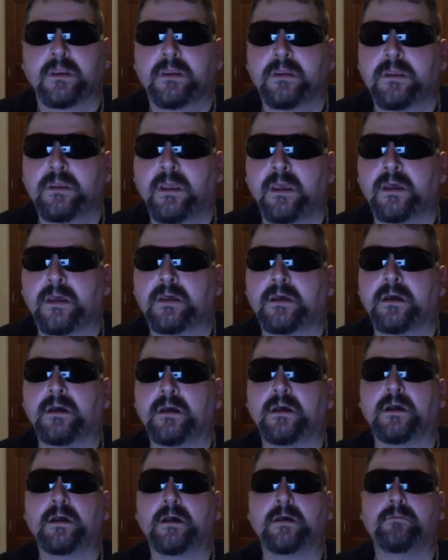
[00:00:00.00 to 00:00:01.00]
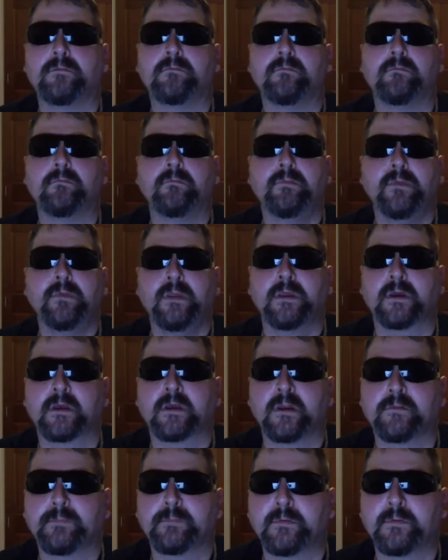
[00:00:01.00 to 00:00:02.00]
Yeah, yeah.
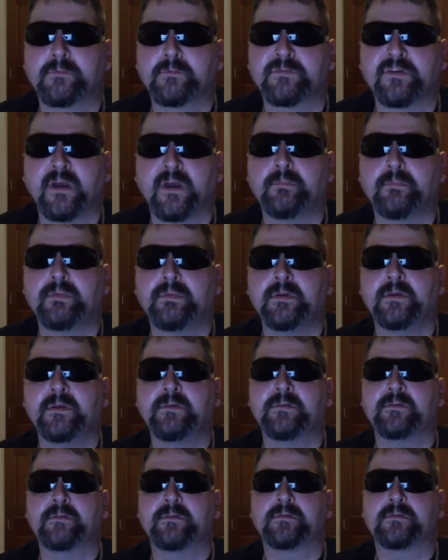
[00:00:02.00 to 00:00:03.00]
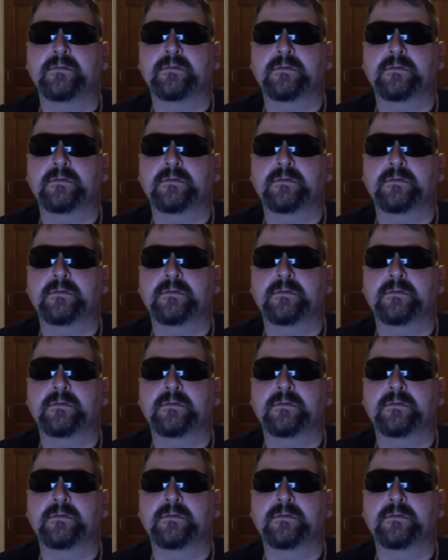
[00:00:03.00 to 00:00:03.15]
Could I speak with John, please?